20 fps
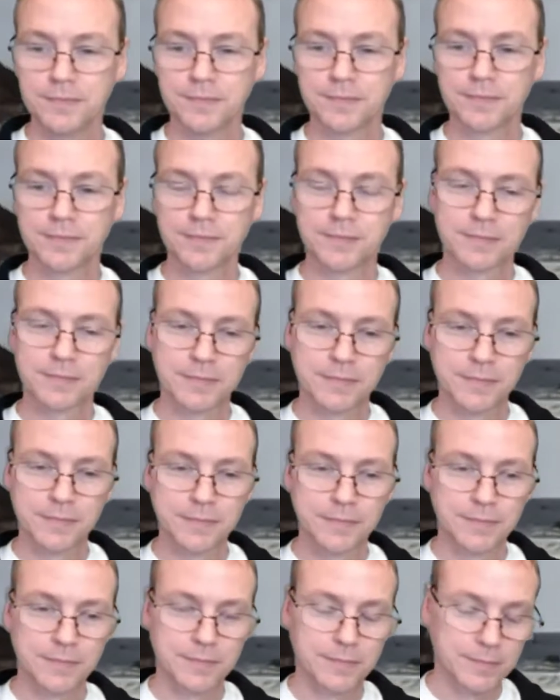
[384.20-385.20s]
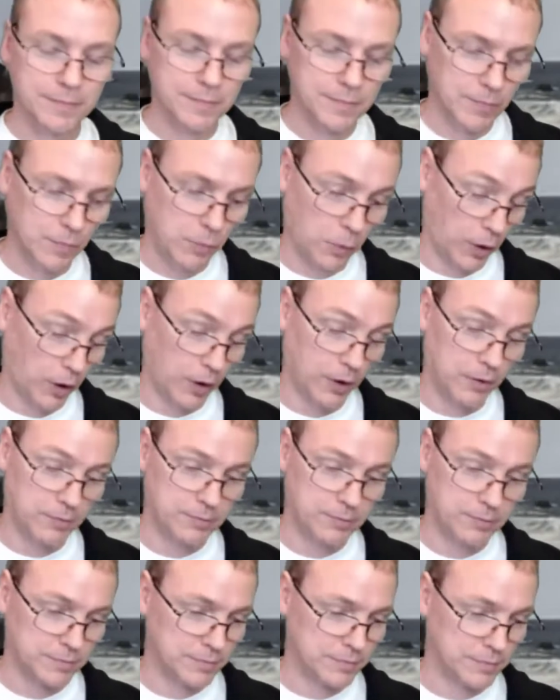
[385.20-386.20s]
that if he filmed it or
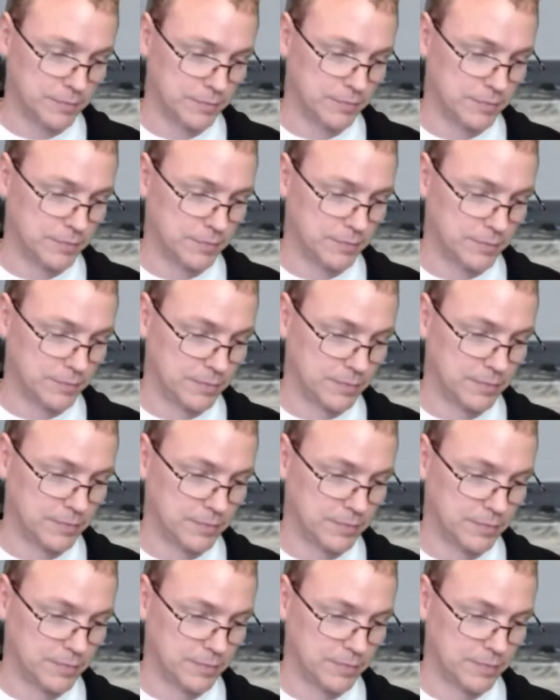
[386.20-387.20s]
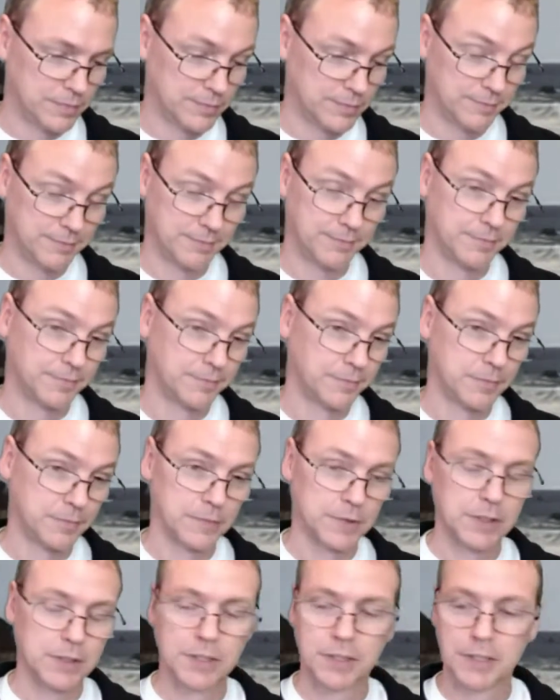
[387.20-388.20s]
not, I mean,
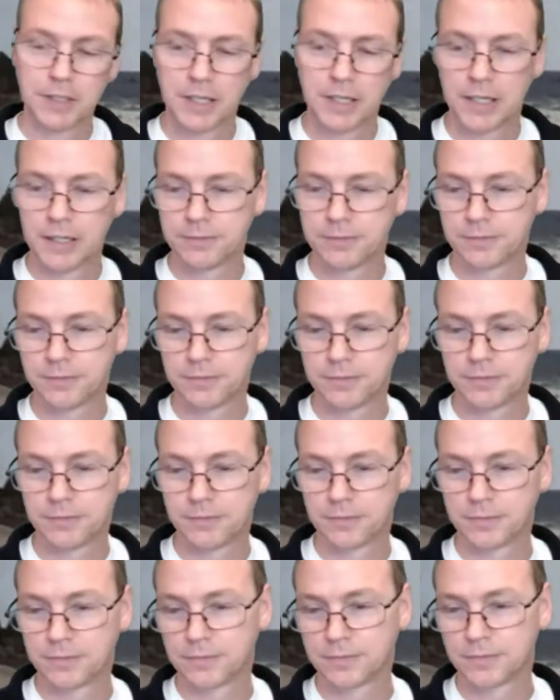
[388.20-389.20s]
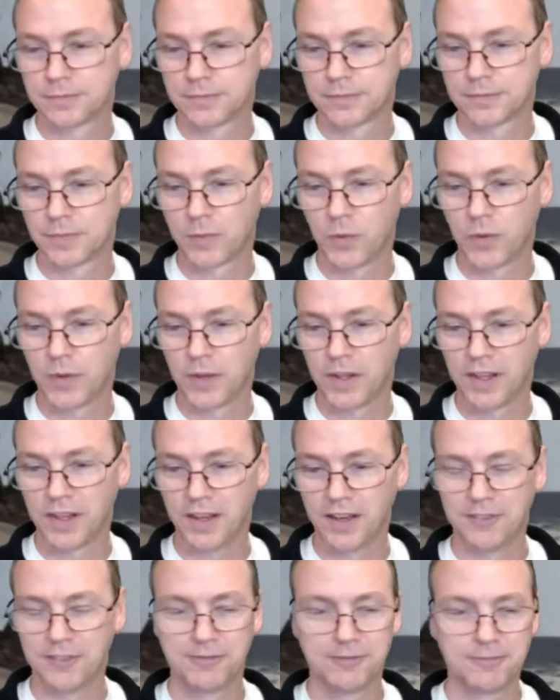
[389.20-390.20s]
or how if it was a reflection in the
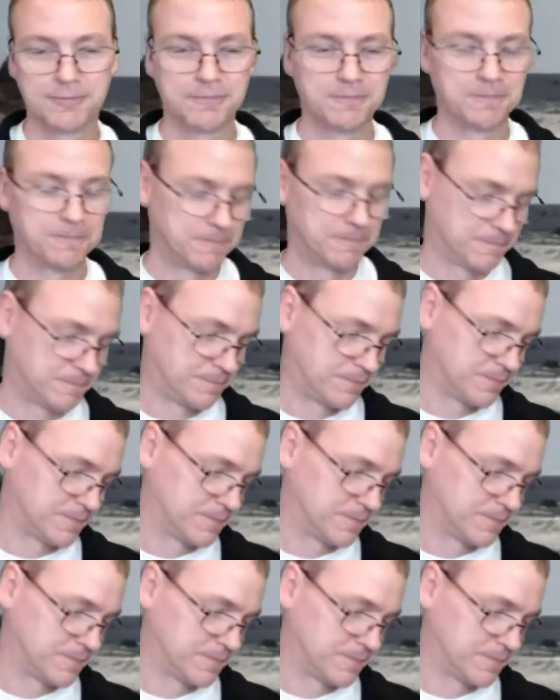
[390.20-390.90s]
thing, blah blah blah, like